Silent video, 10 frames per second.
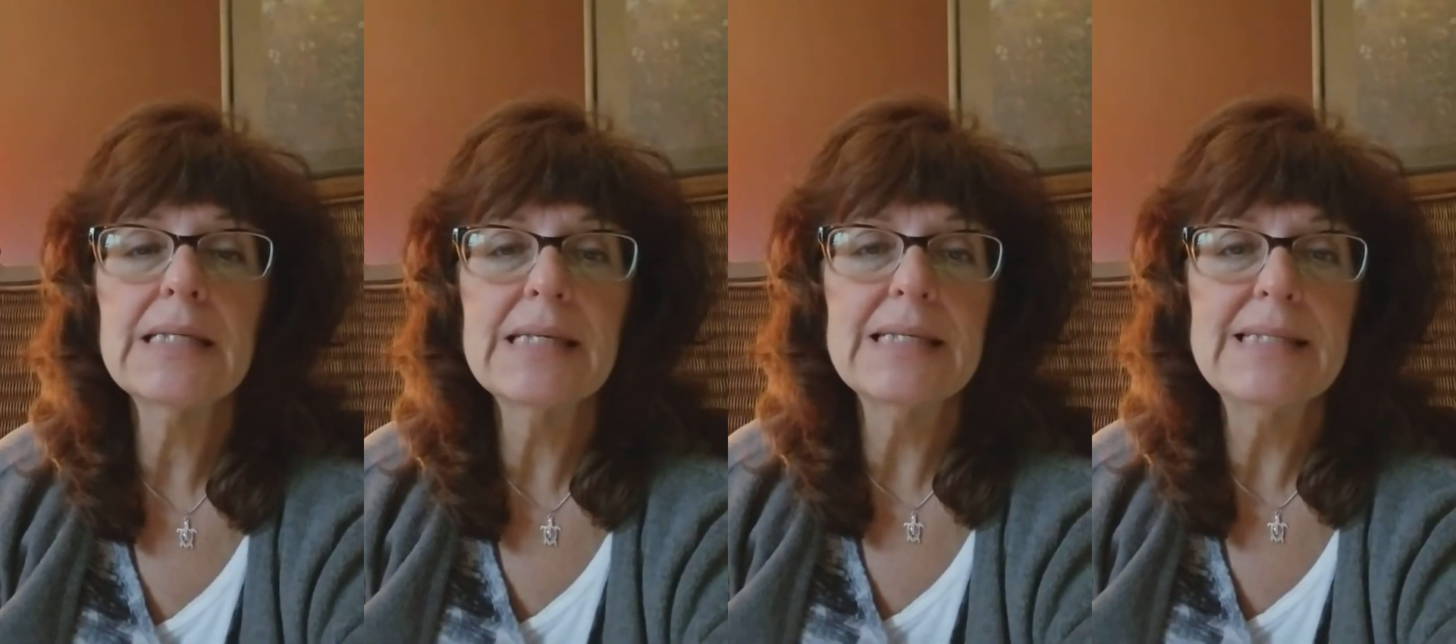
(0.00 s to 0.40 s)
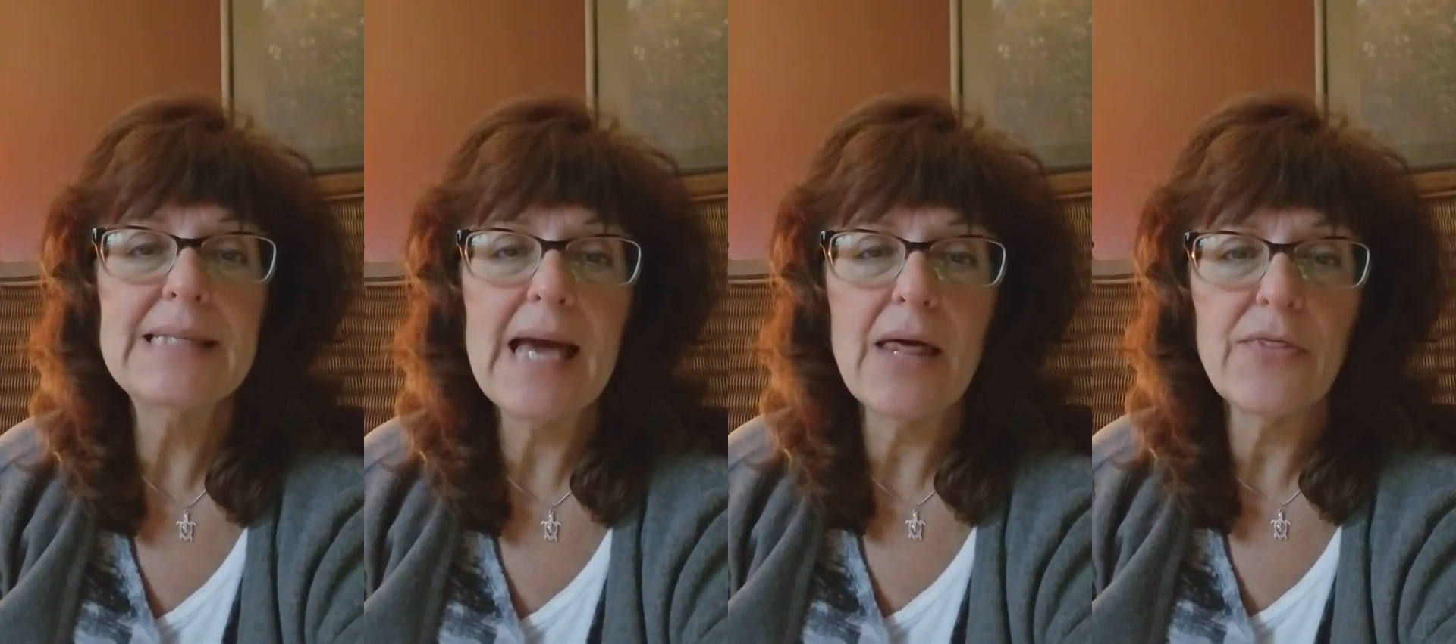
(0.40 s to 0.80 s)
to
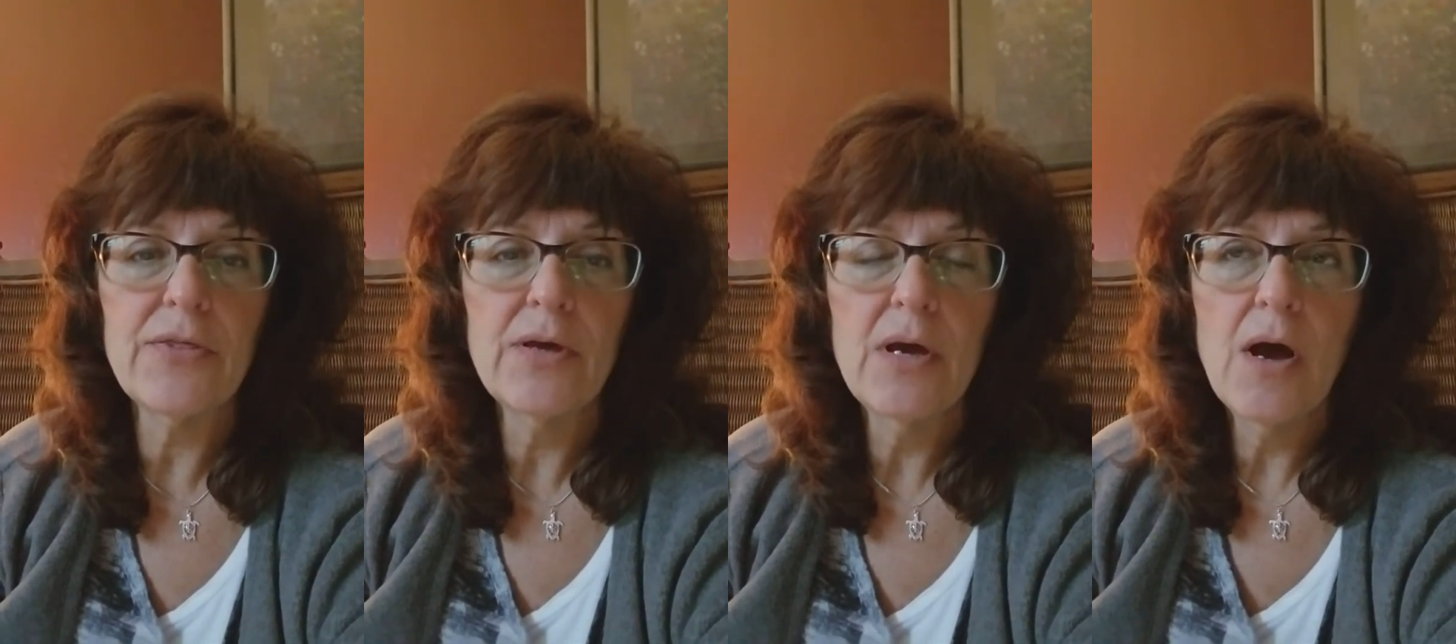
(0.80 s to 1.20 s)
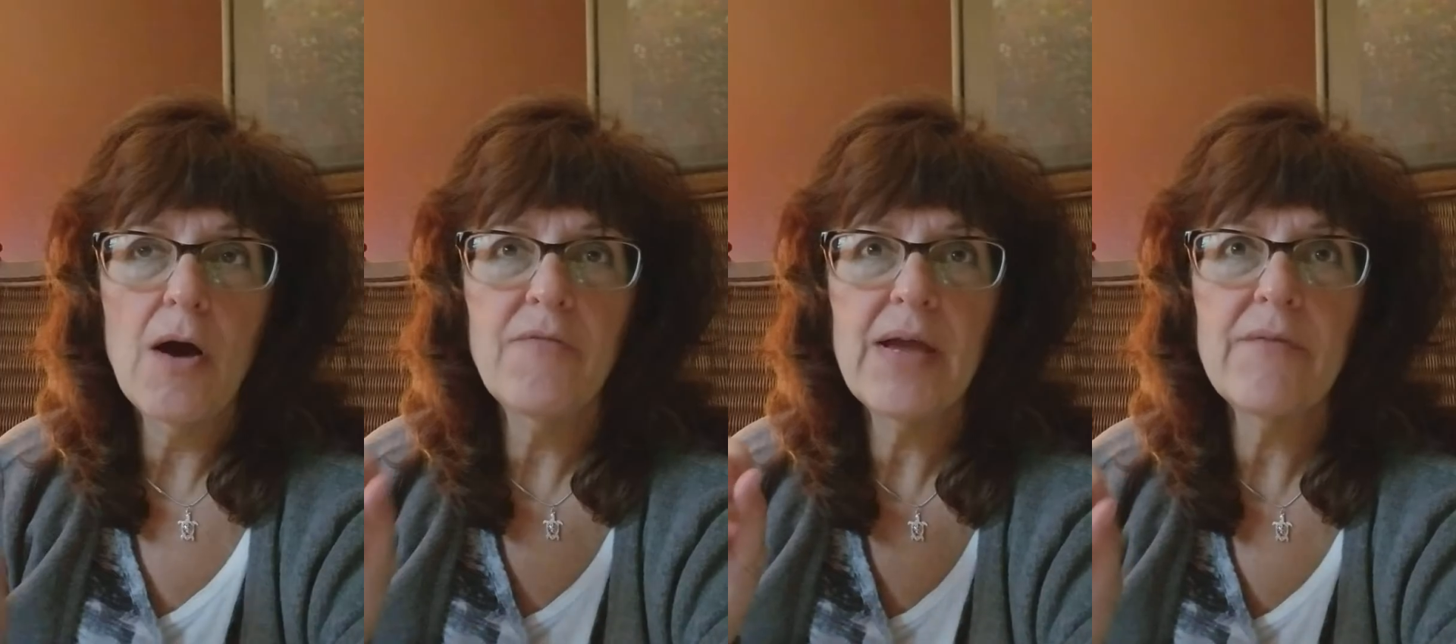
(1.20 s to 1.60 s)
death
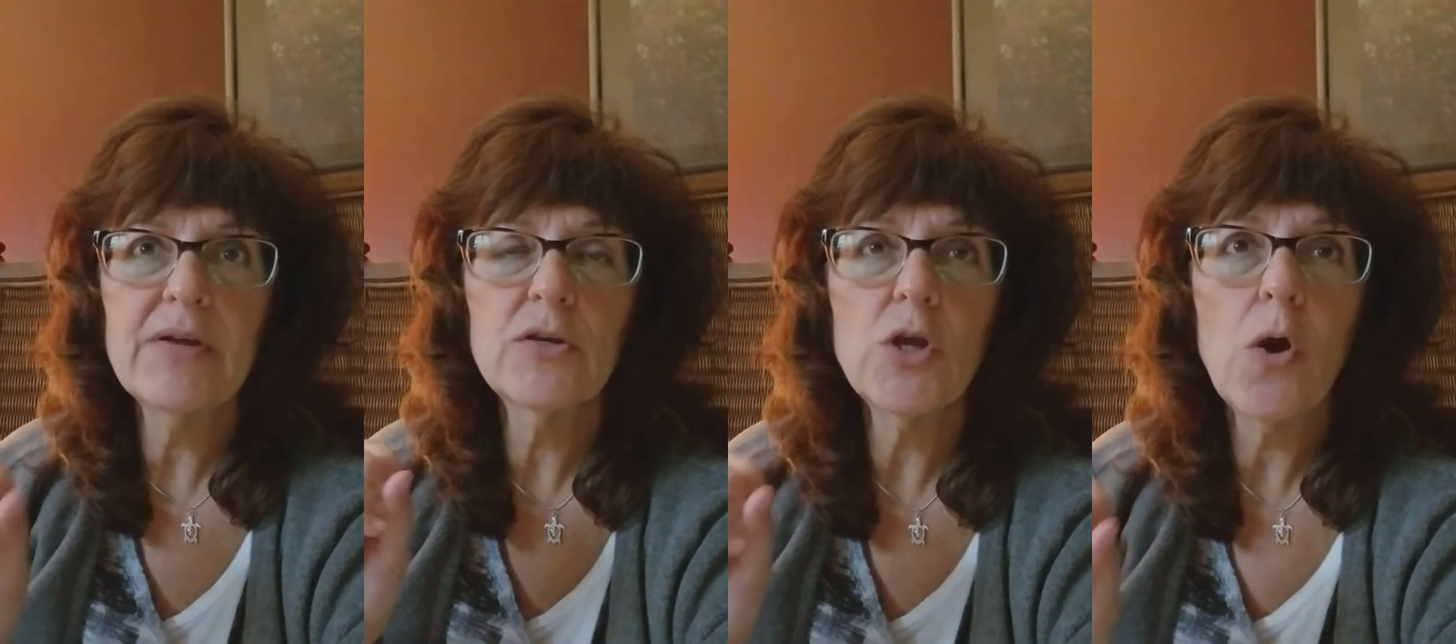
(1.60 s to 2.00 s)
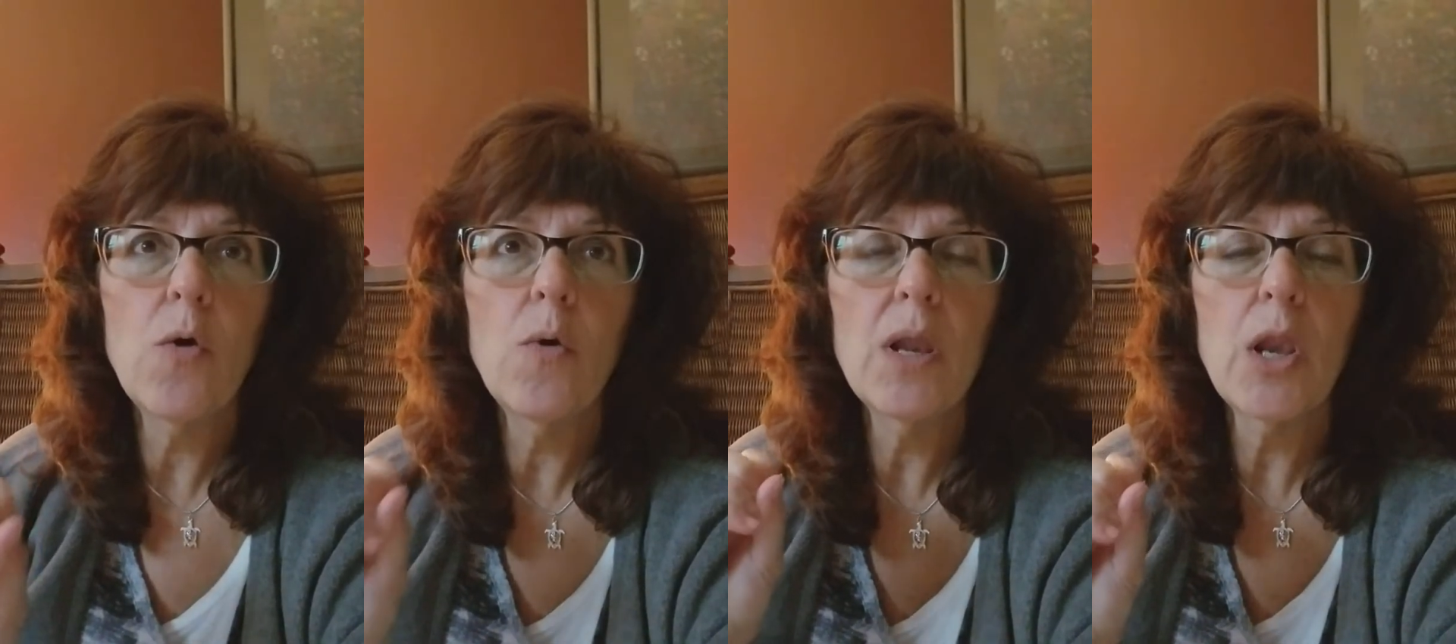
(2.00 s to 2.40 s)
of having
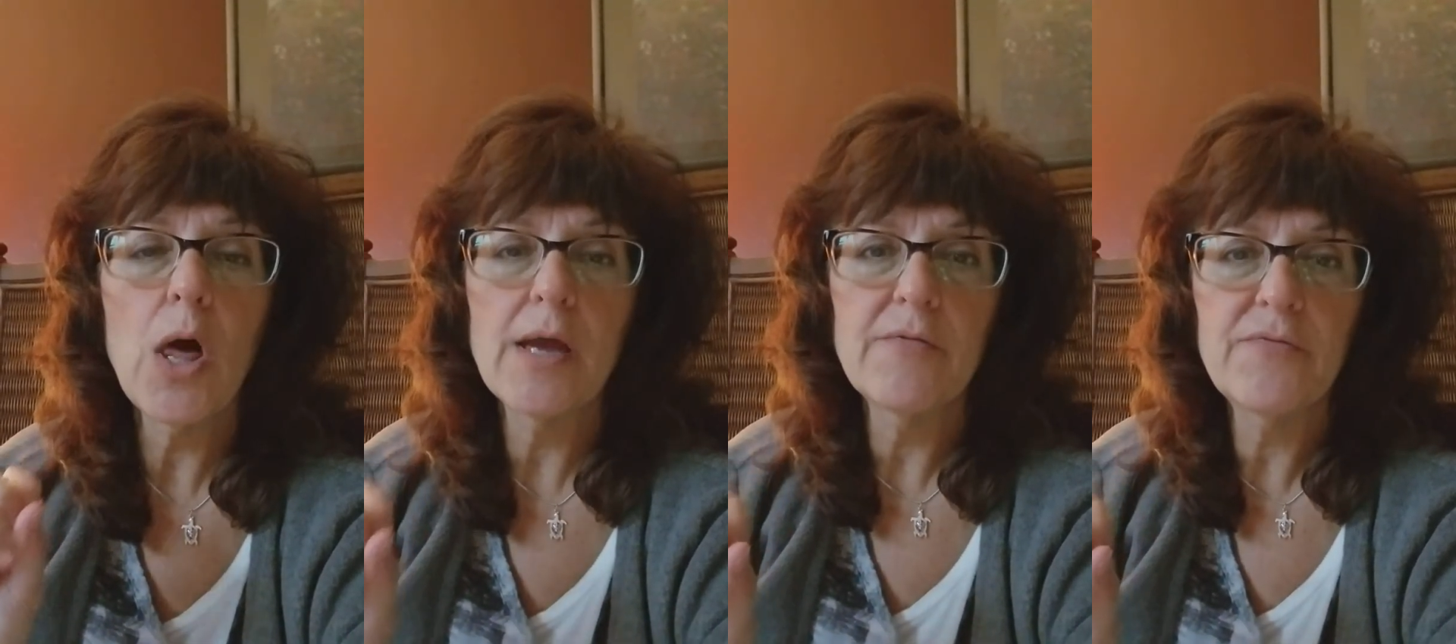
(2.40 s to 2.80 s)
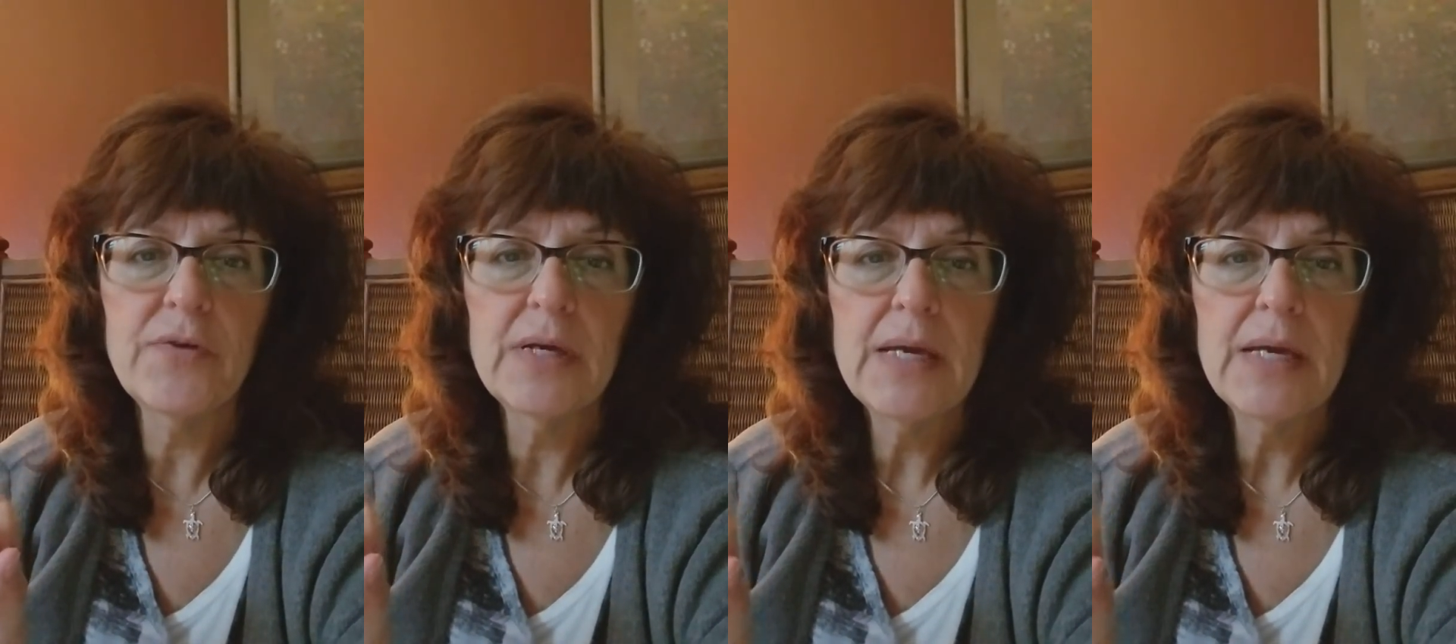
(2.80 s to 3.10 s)
no life